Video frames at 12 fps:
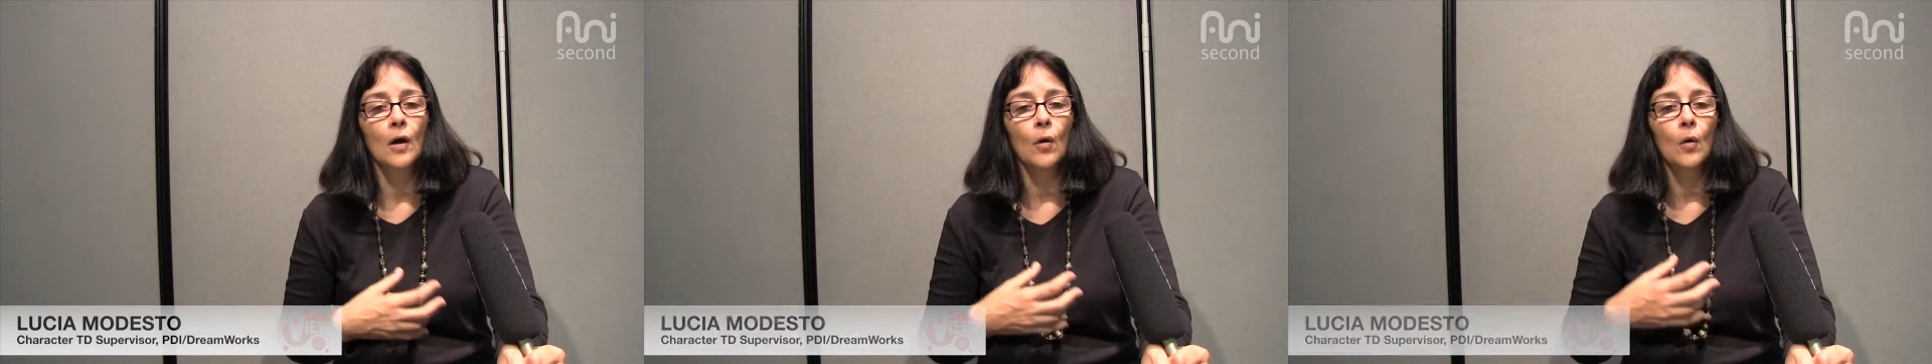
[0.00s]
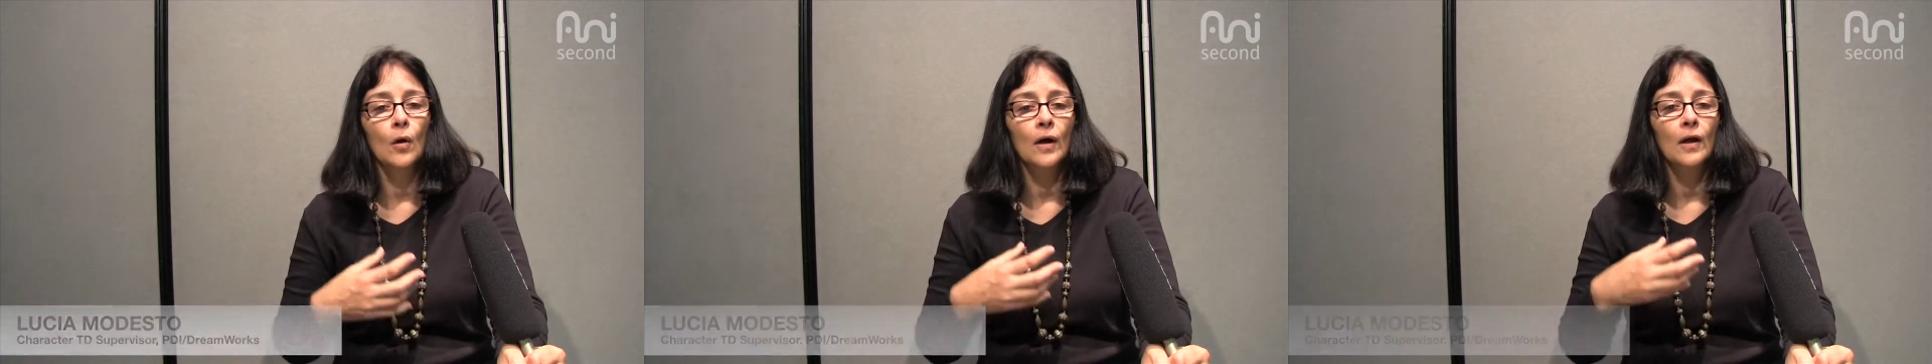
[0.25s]

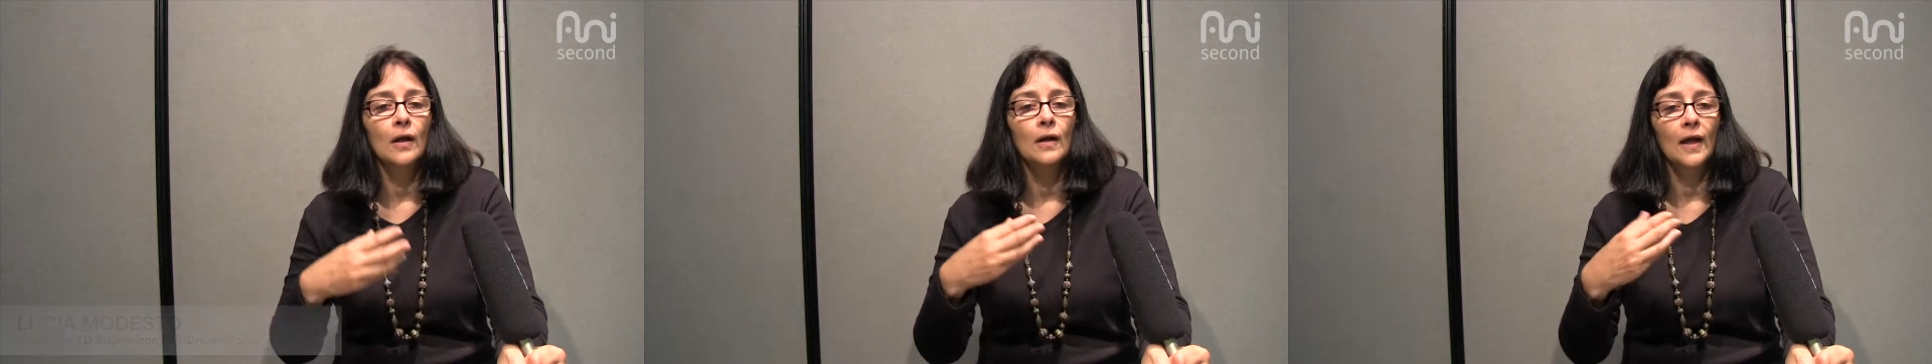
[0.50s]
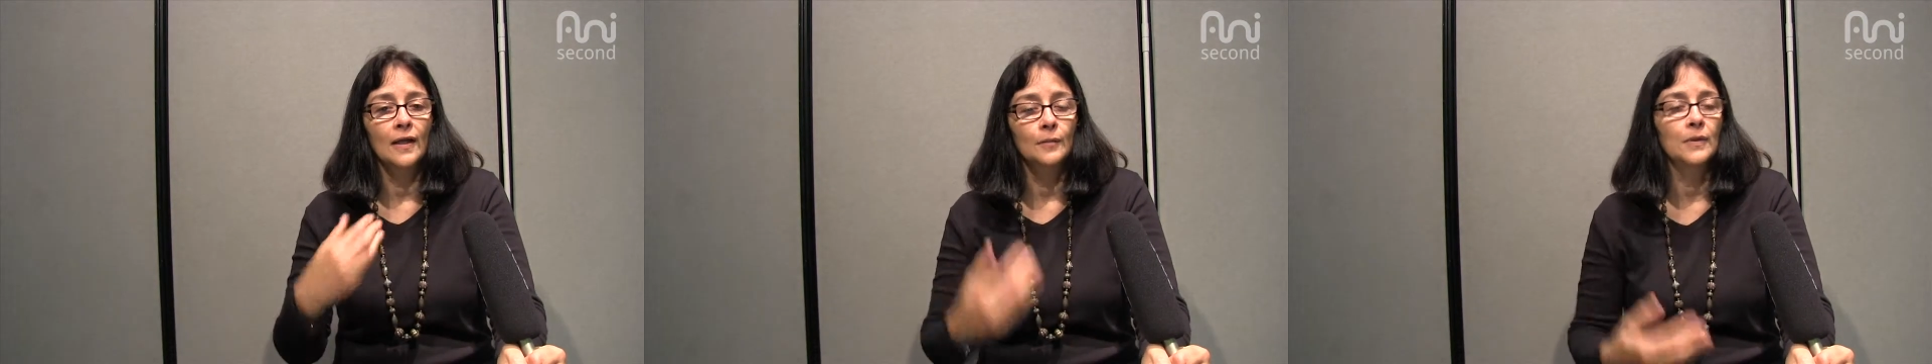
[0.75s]
Or
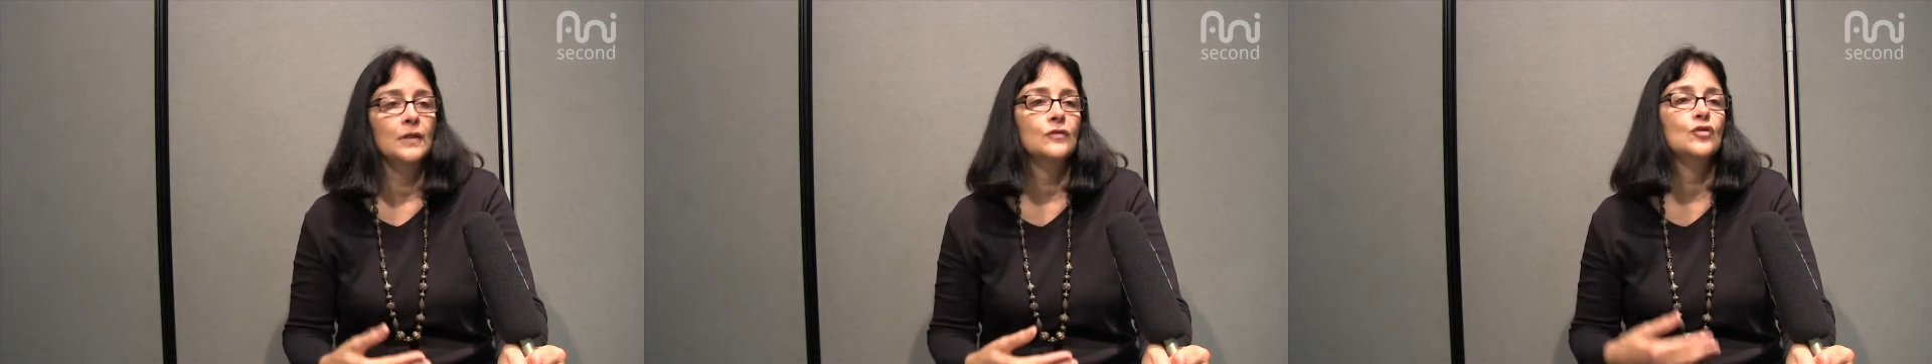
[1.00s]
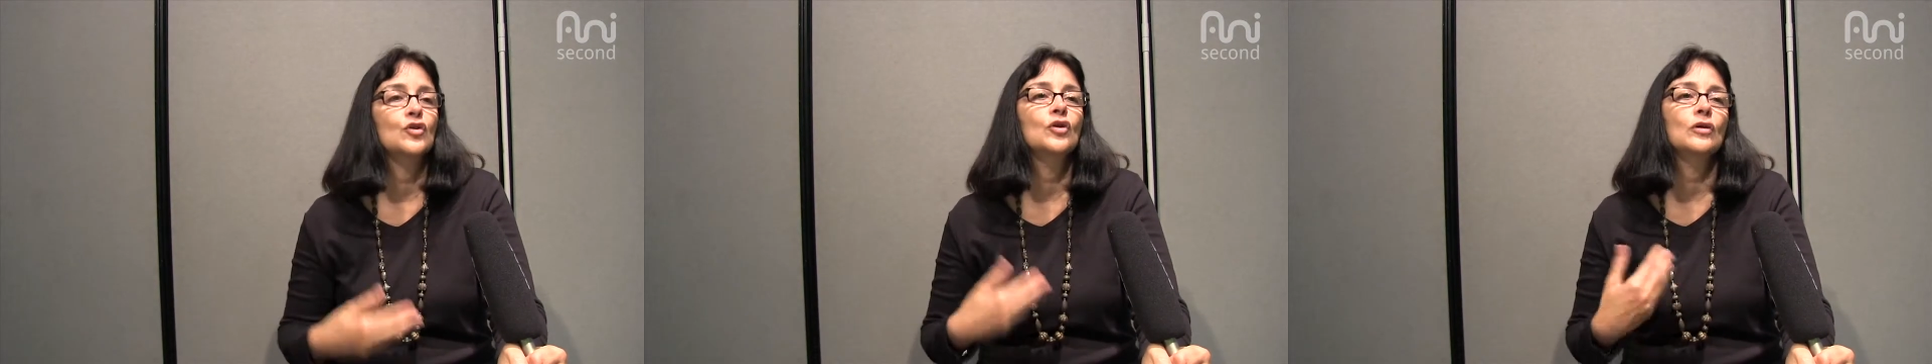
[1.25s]

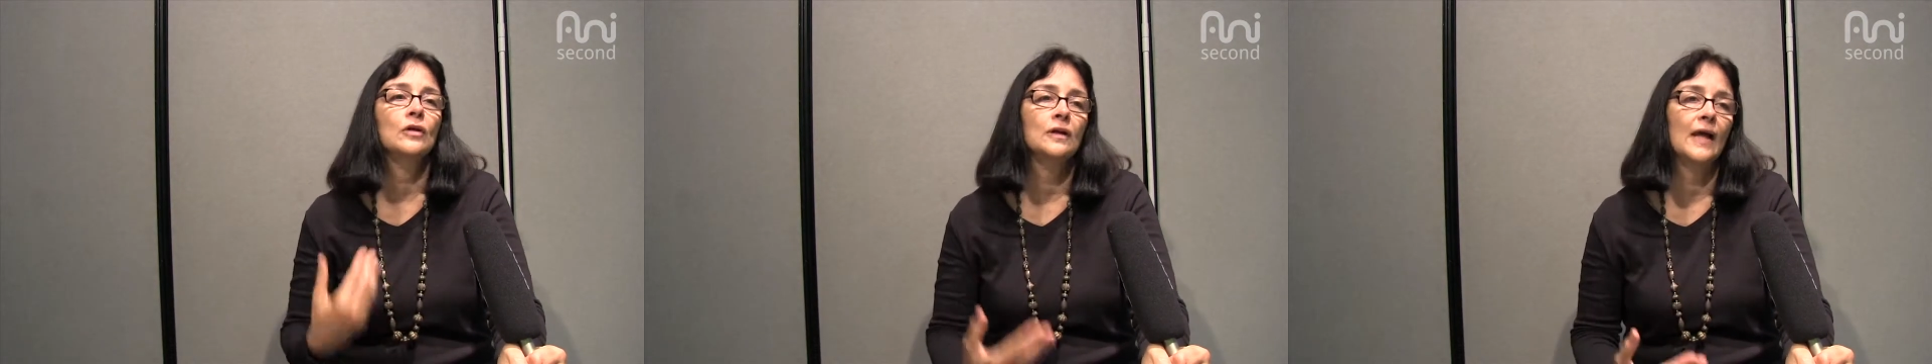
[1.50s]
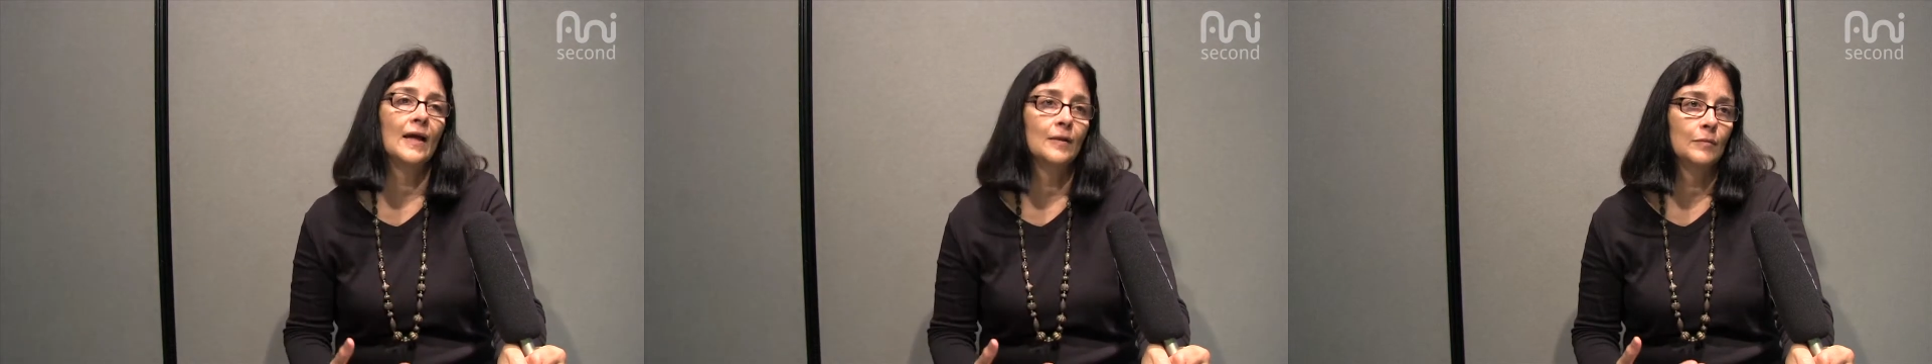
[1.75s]
animators
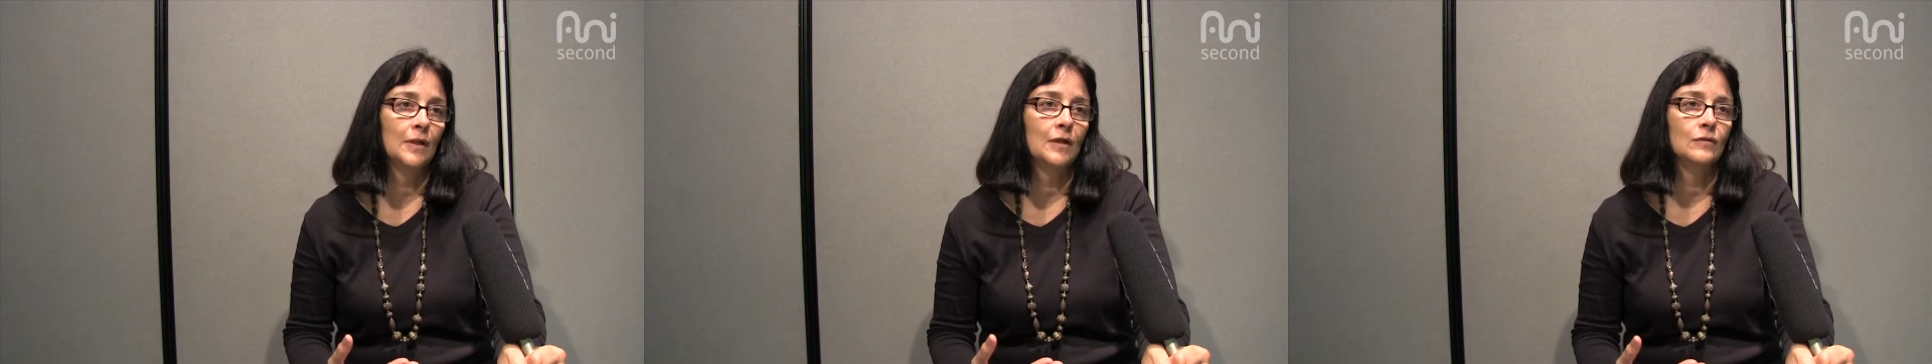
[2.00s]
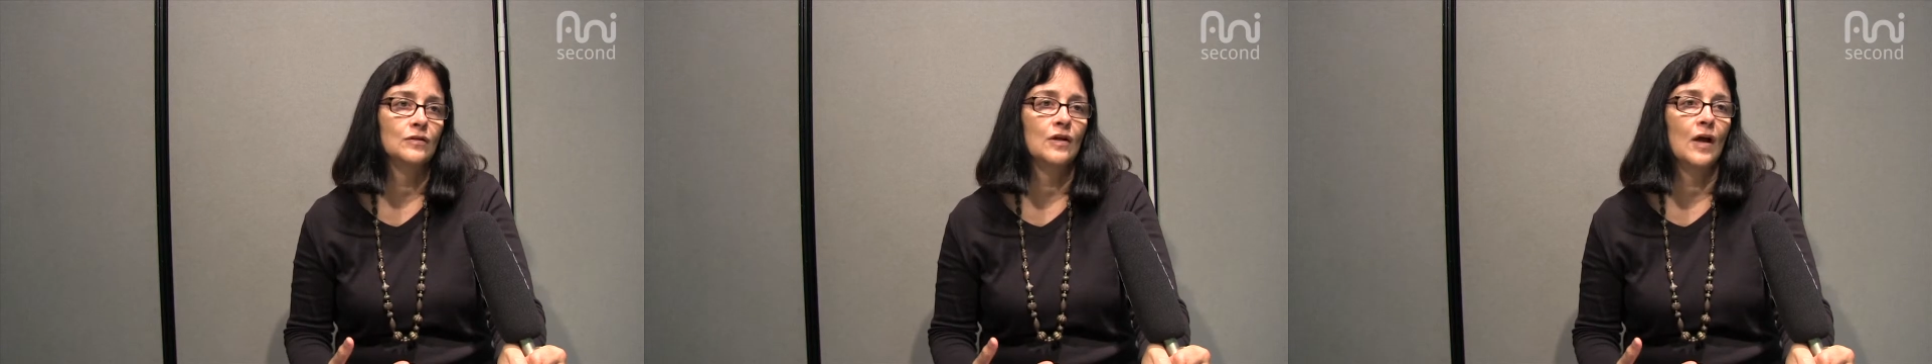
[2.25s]
could animate
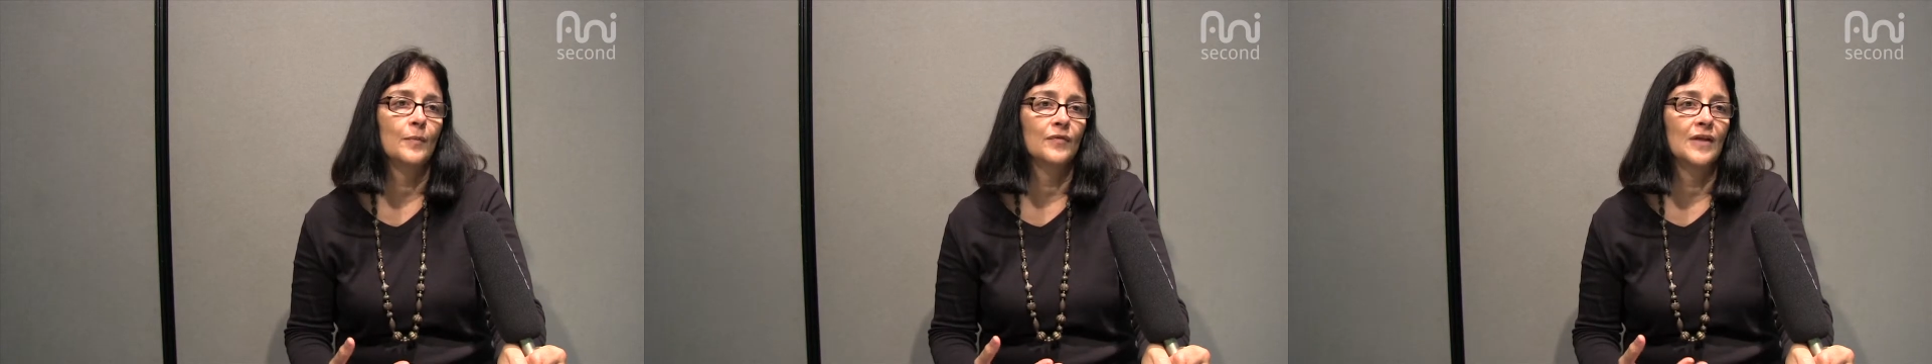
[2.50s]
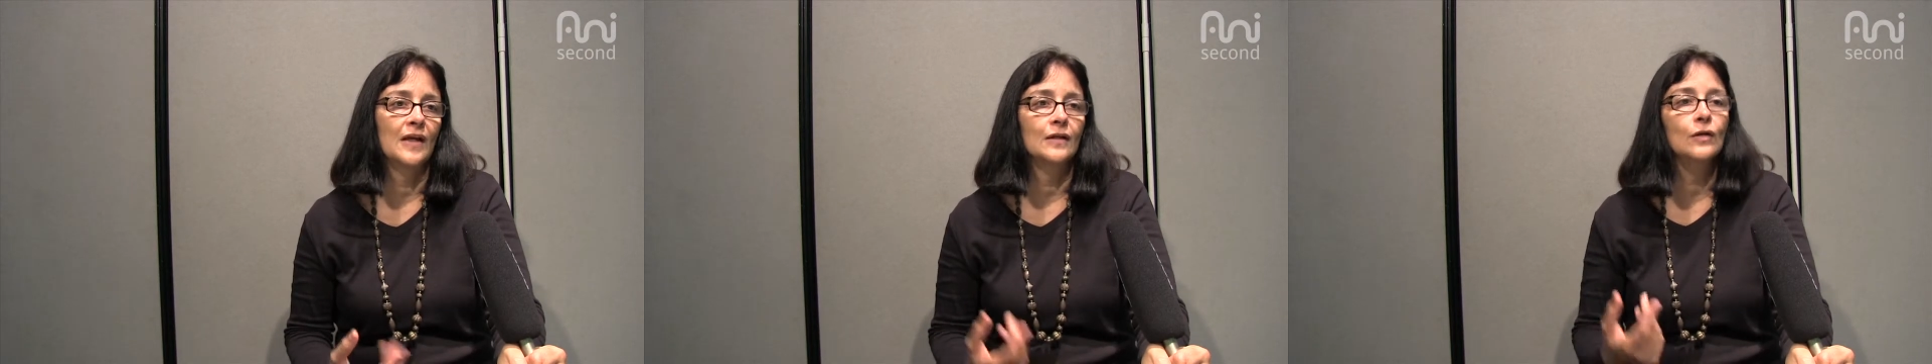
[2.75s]
on top of that.